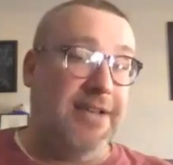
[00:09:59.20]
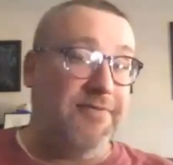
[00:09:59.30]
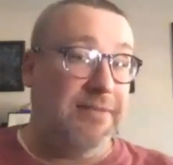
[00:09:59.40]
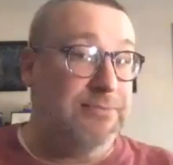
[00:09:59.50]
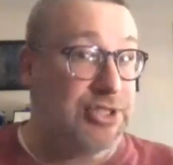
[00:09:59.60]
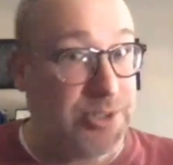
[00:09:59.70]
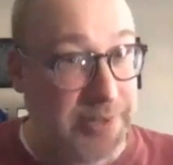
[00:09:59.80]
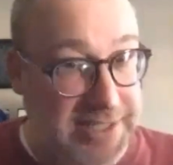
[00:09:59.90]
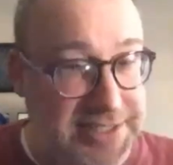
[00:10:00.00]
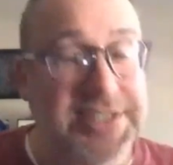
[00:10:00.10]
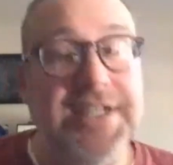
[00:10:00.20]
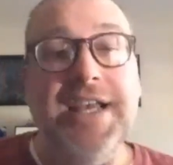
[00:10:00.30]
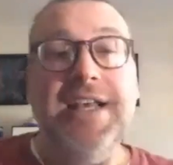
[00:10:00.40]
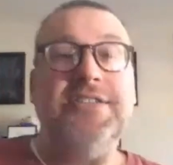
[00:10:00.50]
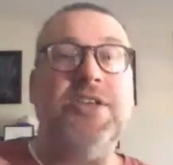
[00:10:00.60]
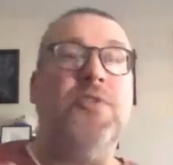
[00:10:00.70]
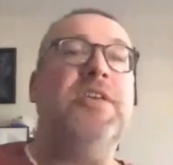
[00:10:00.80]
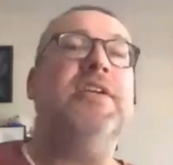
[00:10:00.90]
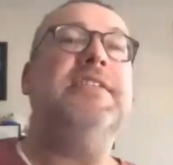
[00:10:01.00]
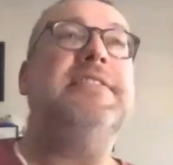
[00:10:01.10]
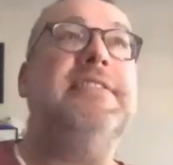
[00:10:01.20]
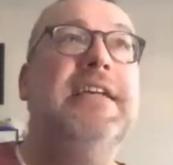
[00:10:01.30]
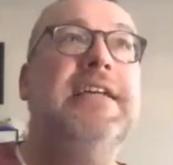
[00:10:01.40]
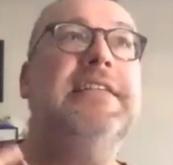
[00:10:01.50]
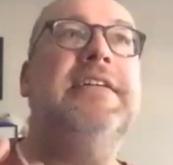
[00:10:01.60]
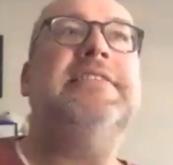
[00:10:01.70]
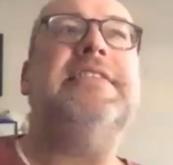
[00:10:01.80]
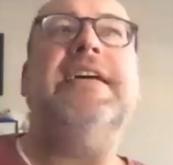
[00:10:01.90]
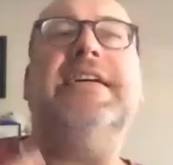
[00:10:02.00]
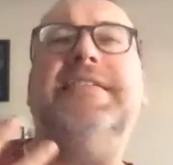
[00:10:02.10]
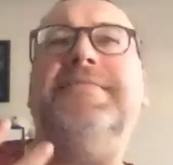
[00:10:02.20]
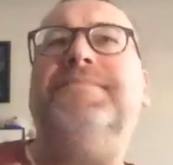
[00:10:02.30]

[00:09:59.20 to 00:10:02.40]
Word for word: am Jewish, so there's there's a